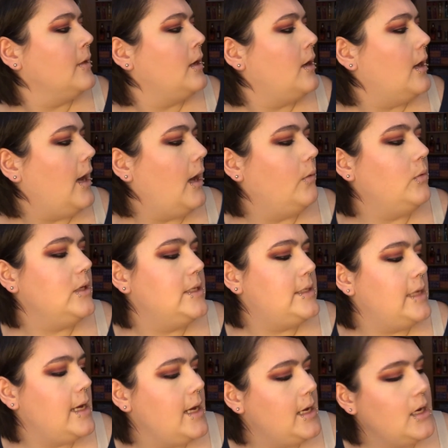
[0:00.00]
I would
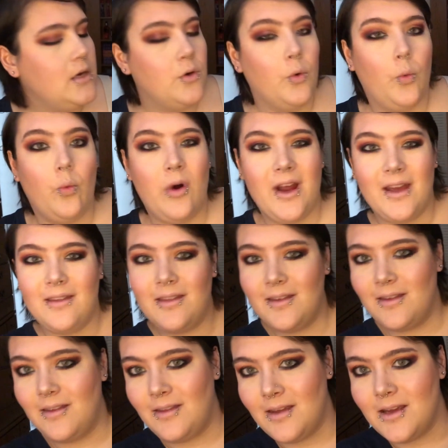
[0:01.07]
say with
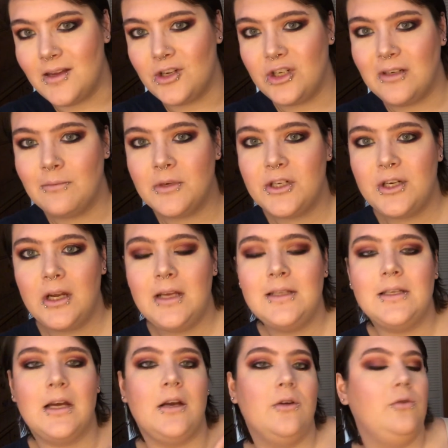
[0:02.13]
the shimmer shades,
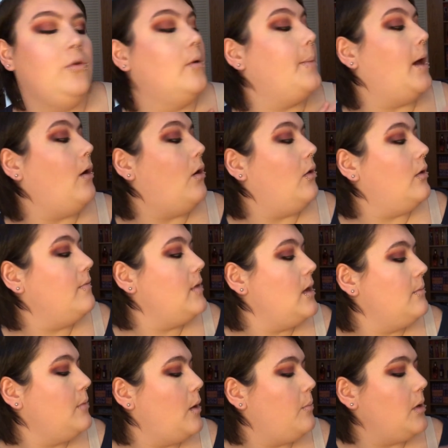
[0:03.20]
I don't know about all of
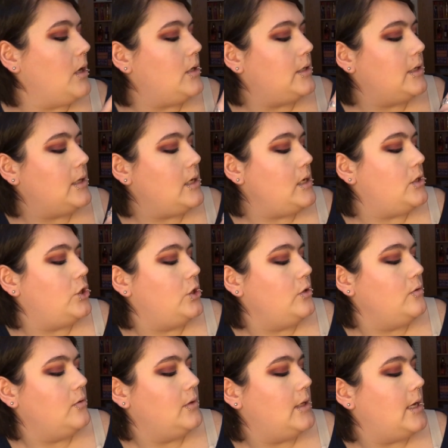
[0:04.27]
them, but the
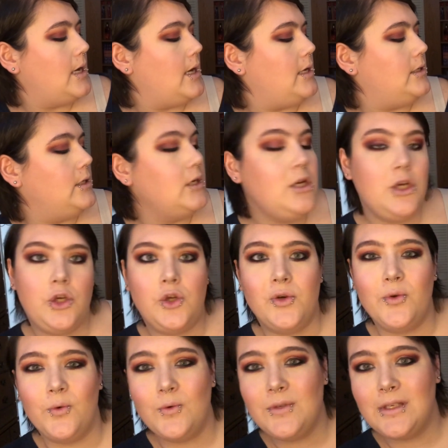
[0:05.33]
two that I did
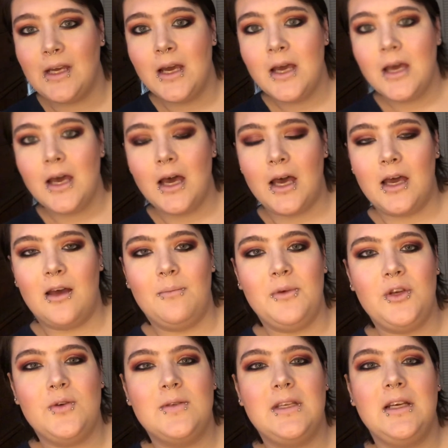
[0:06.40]
use,
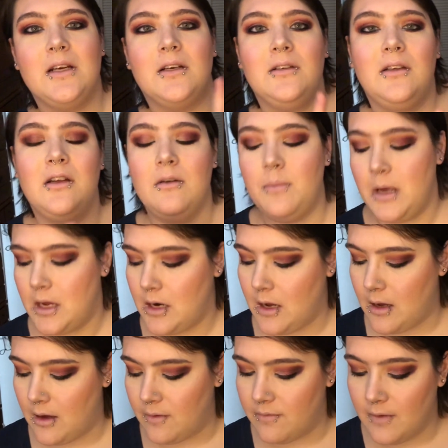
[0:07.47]
using a little bit
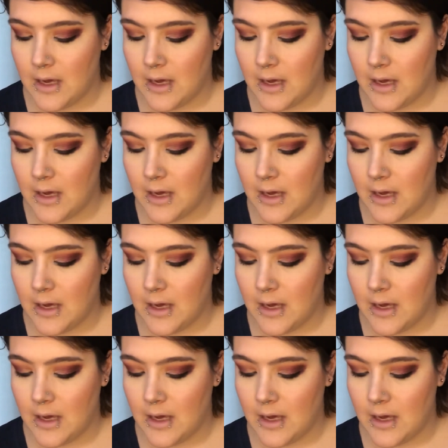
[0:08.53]
of